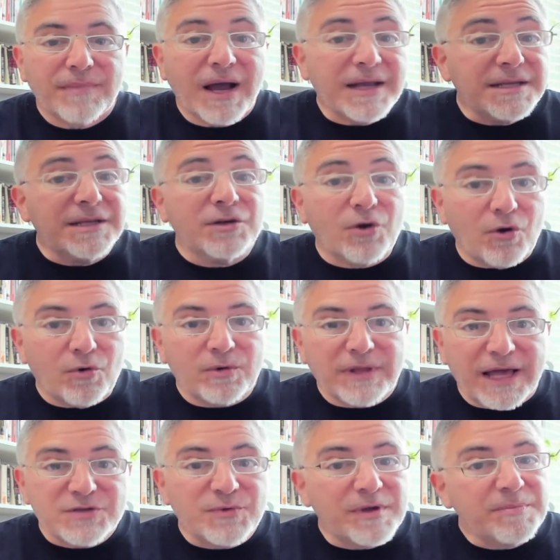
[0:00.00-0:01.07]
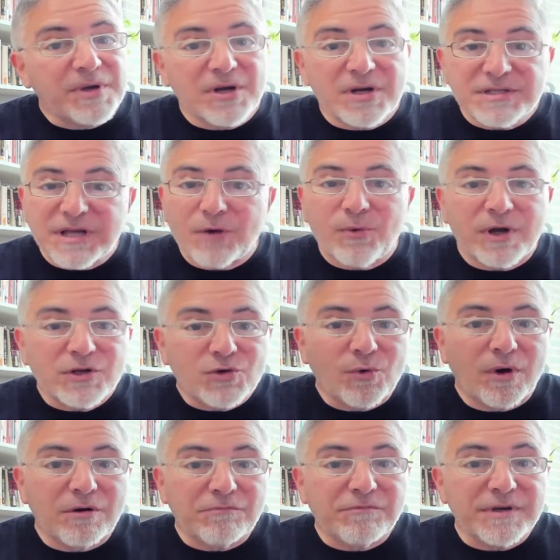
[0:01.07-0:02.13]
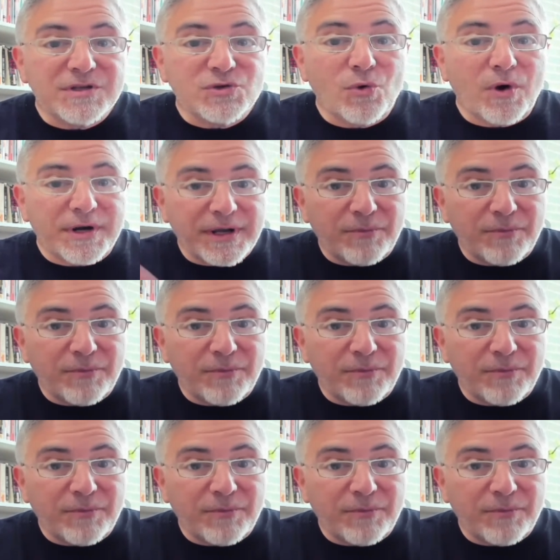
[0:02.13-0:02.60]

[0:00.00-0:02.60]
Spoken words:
I didn't go last week because I went to a resort